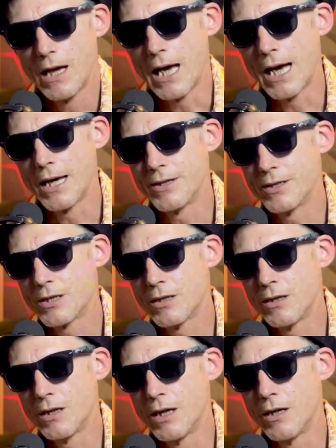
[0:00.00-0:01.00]
And
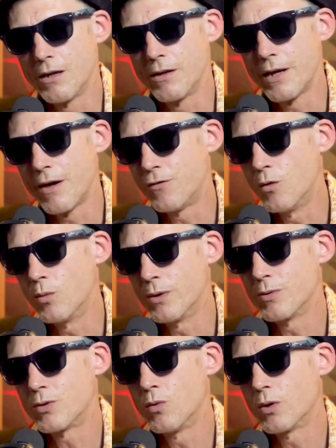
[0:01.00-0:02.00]
therefore,
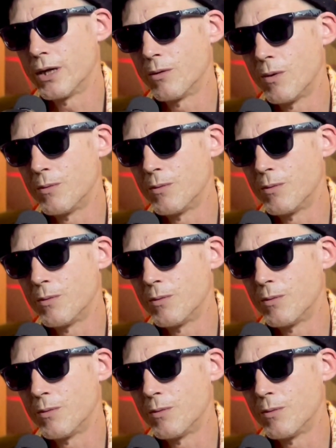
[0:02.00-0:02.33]
we were talking,